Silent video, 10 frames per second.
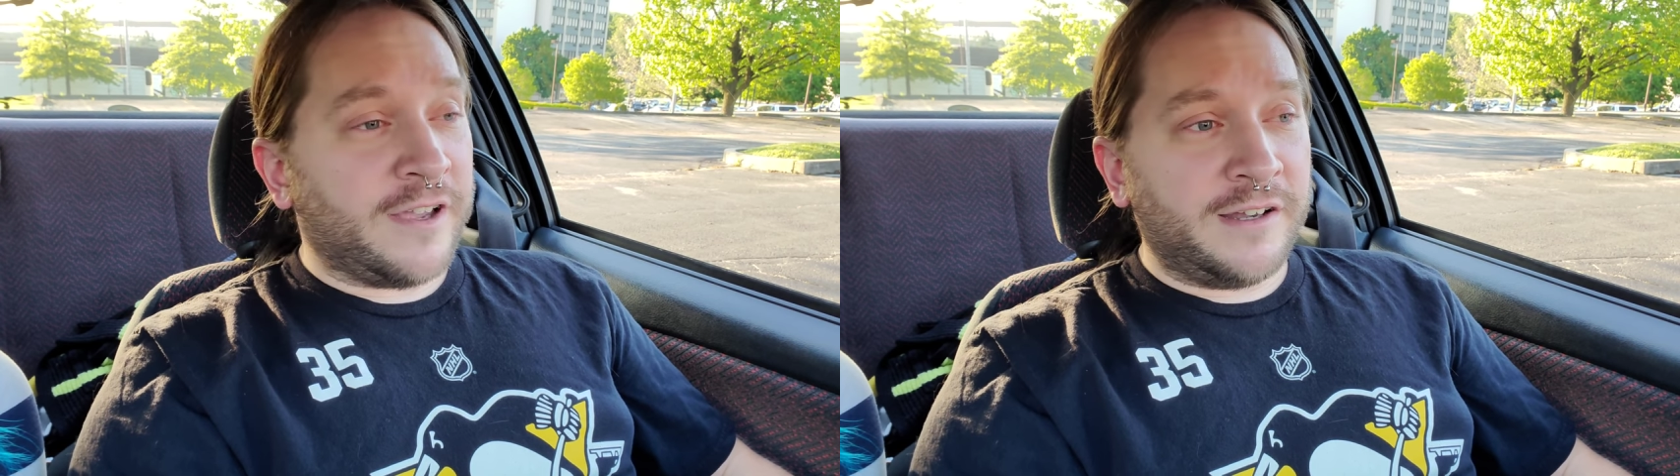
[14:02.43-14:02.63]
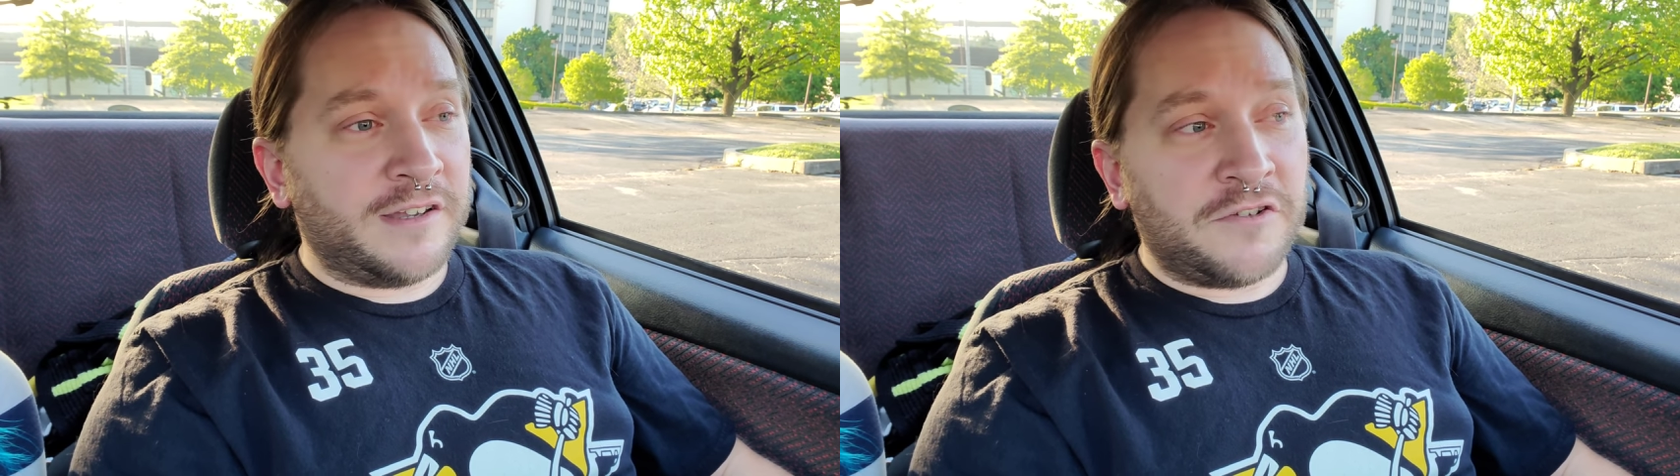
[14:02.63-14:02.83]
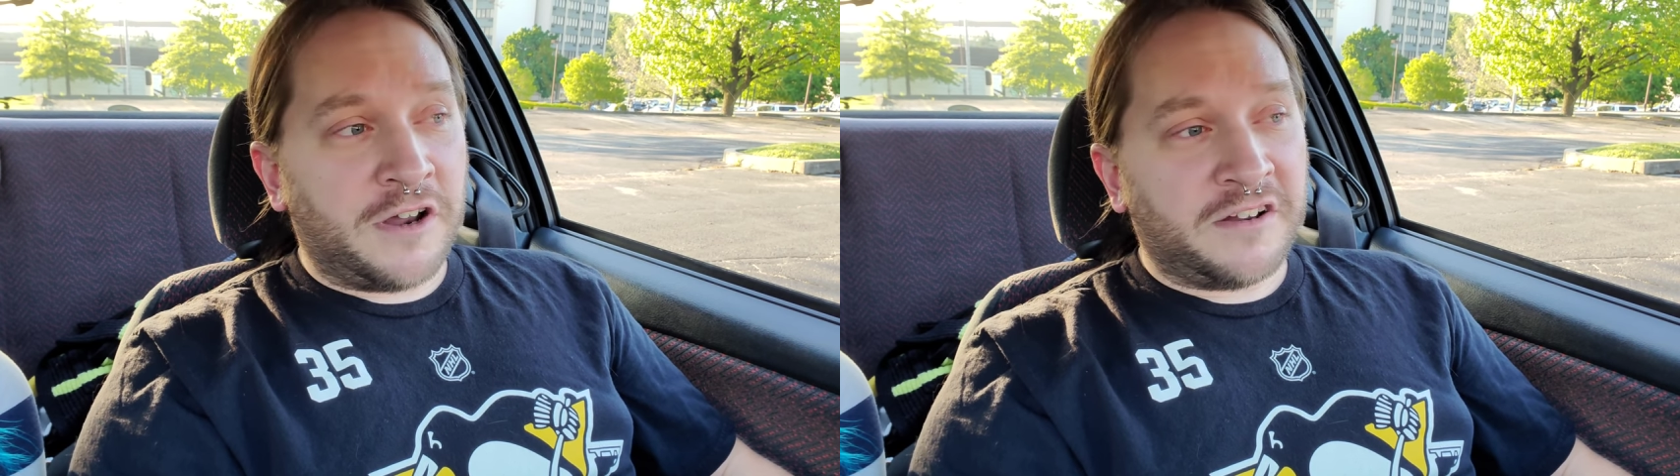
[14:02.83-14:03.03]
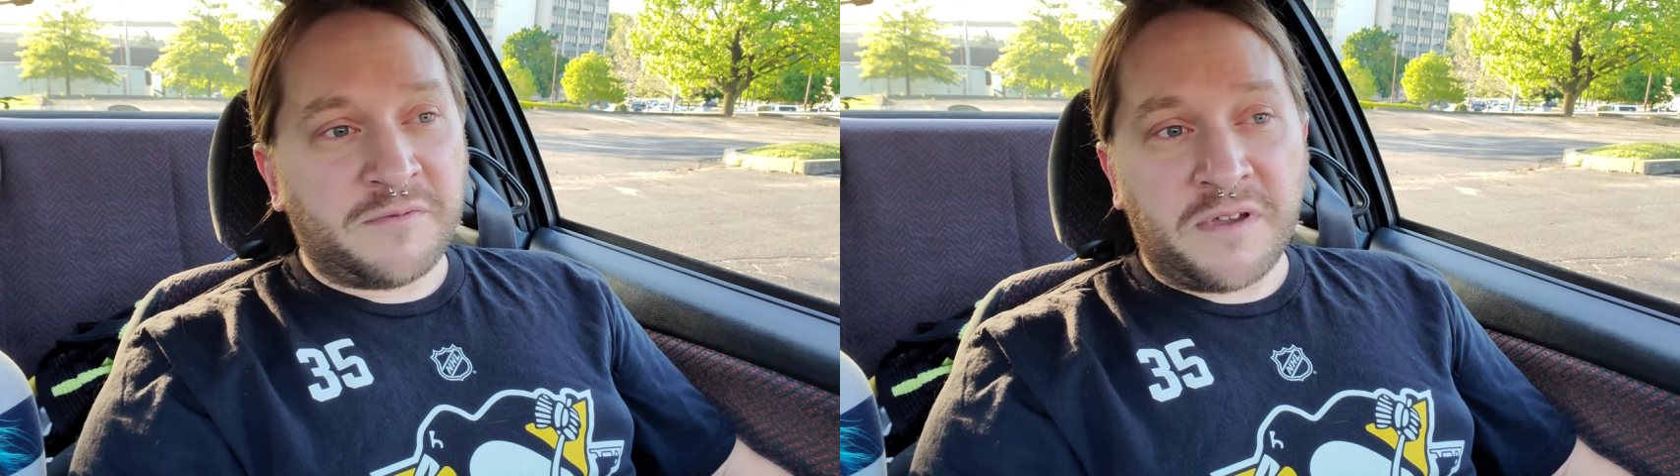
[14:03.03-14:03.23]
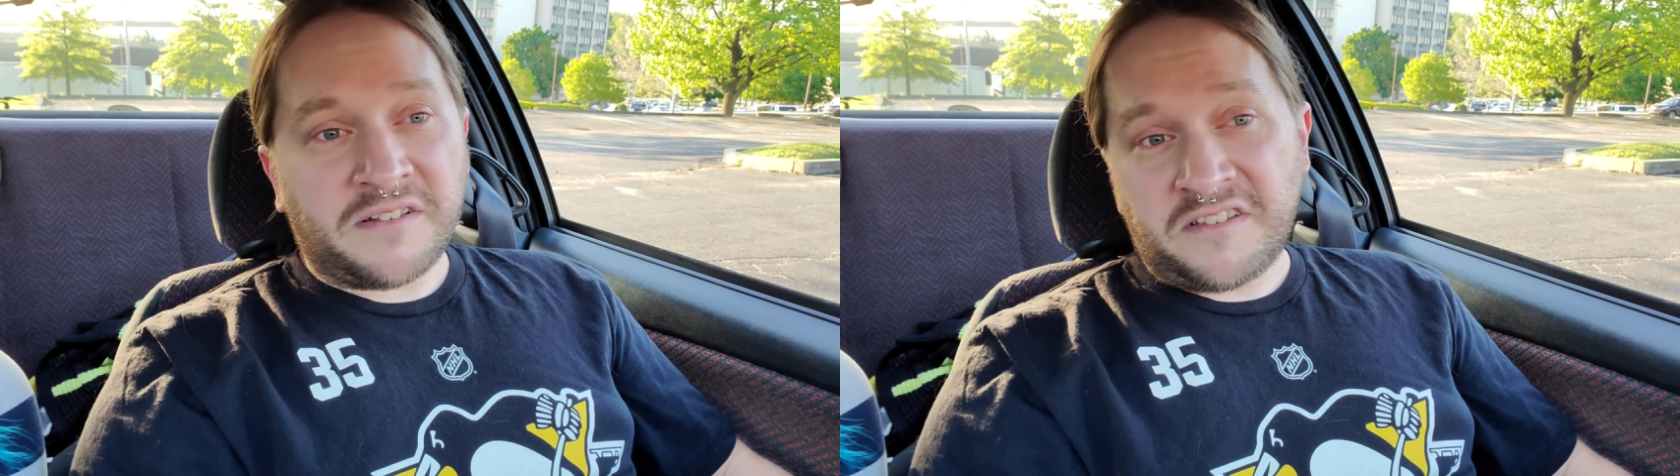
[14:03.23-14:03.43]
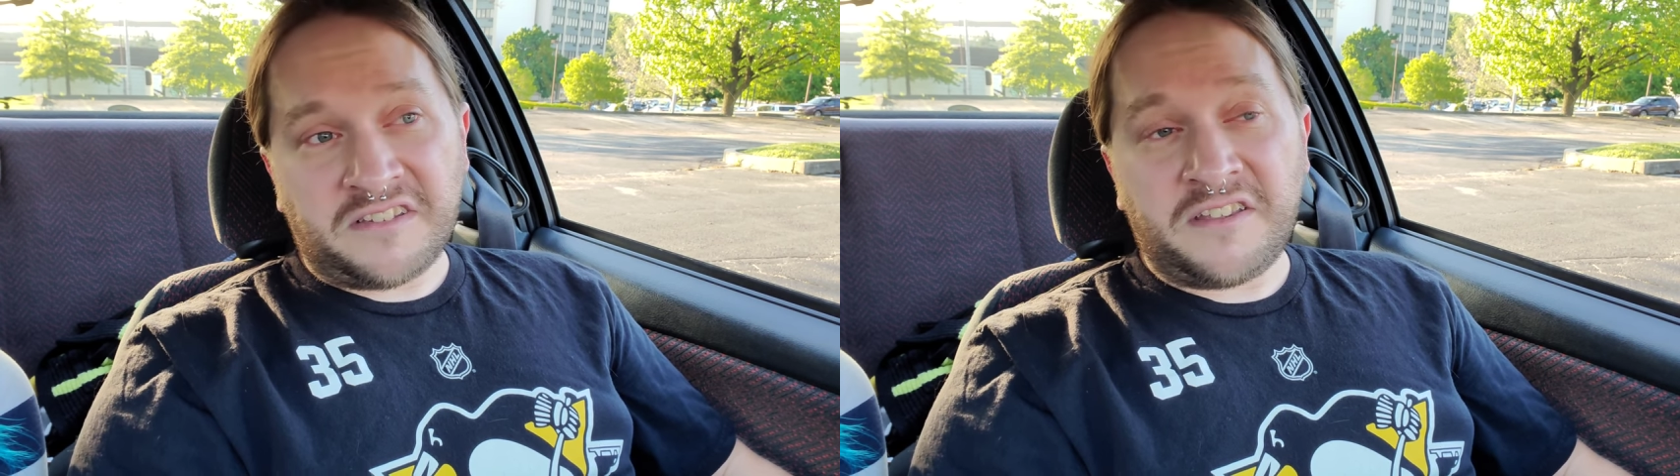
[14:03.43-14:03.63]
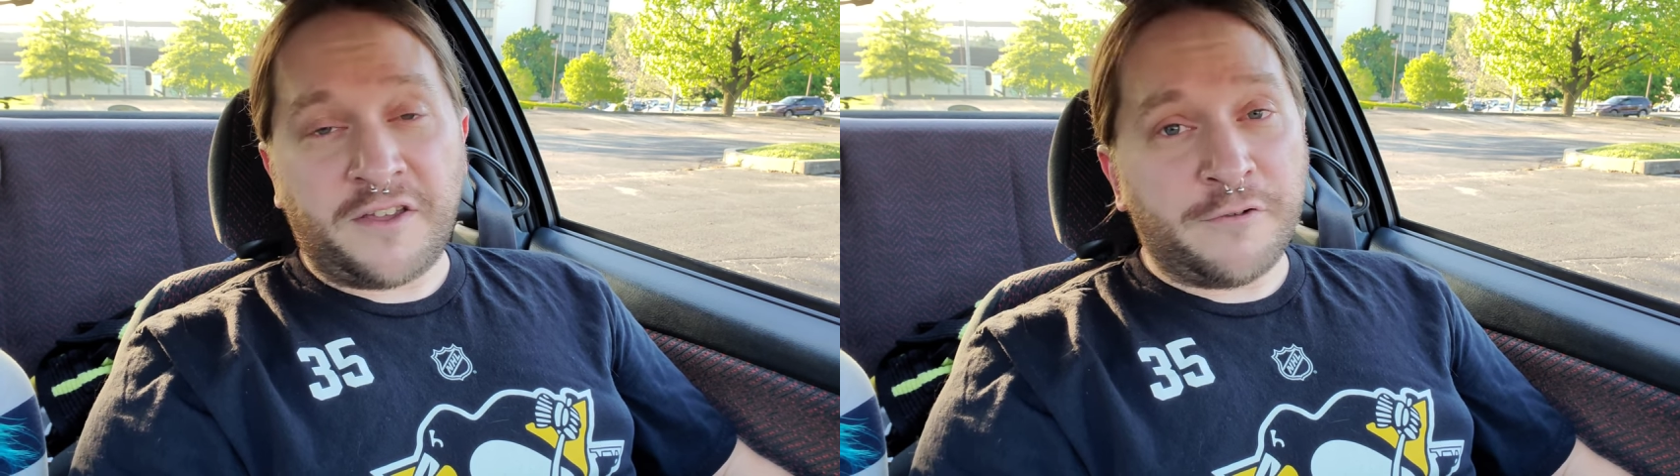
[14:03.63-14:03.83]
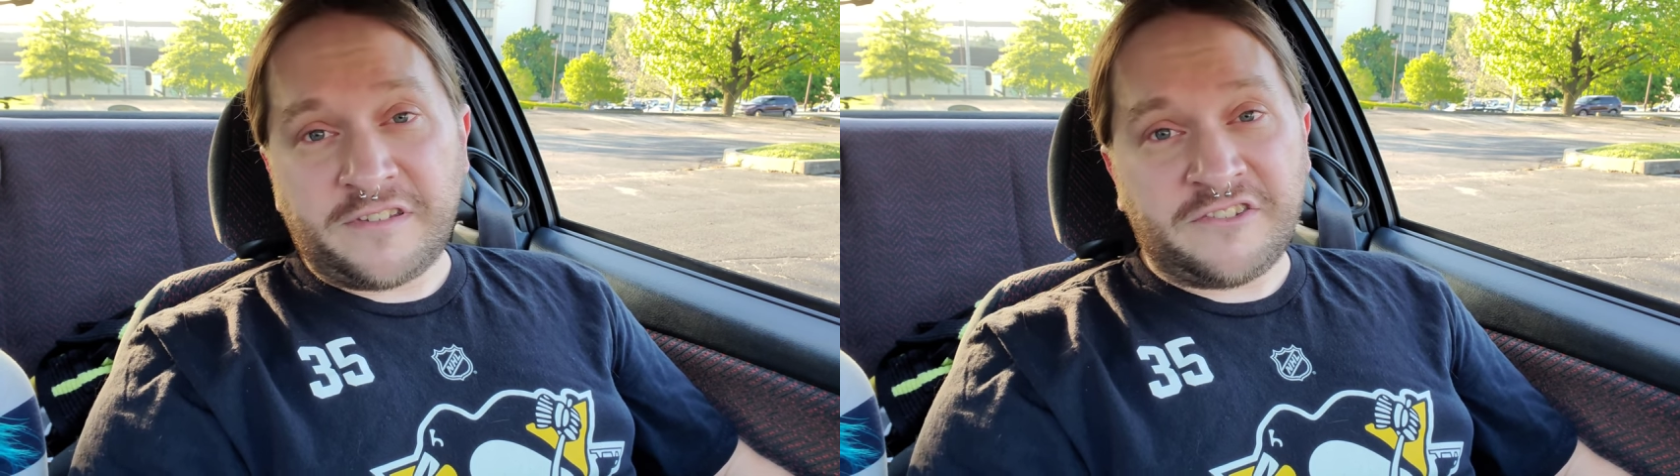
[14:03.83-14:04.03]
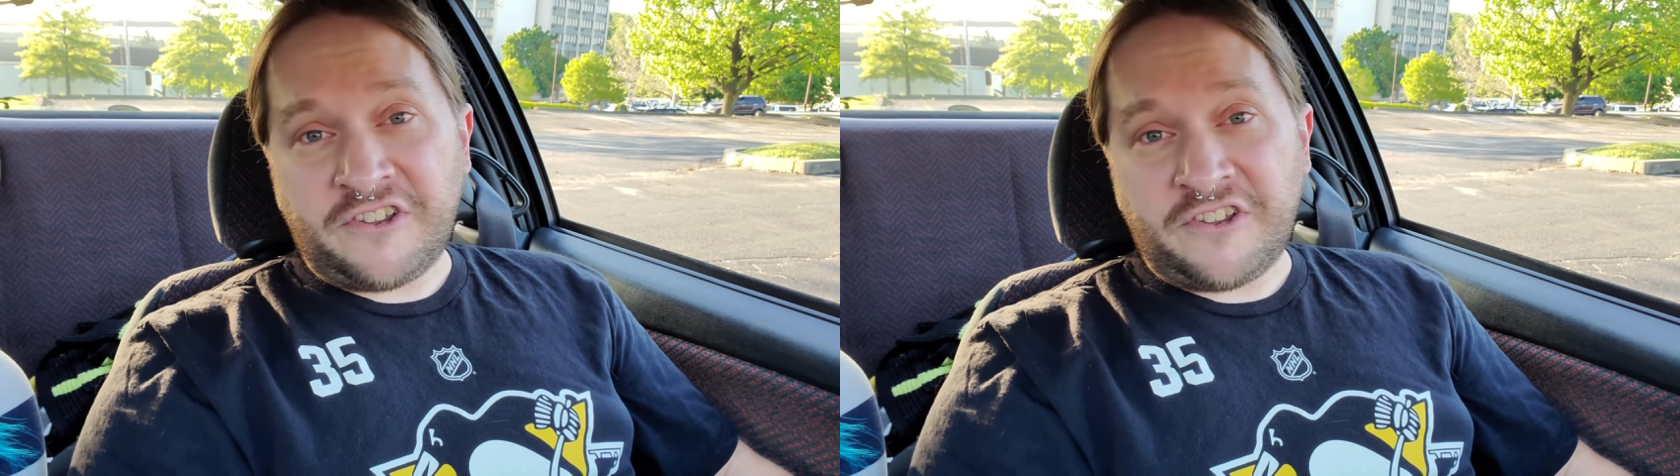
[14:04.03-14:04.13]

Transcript: I did not expect to see those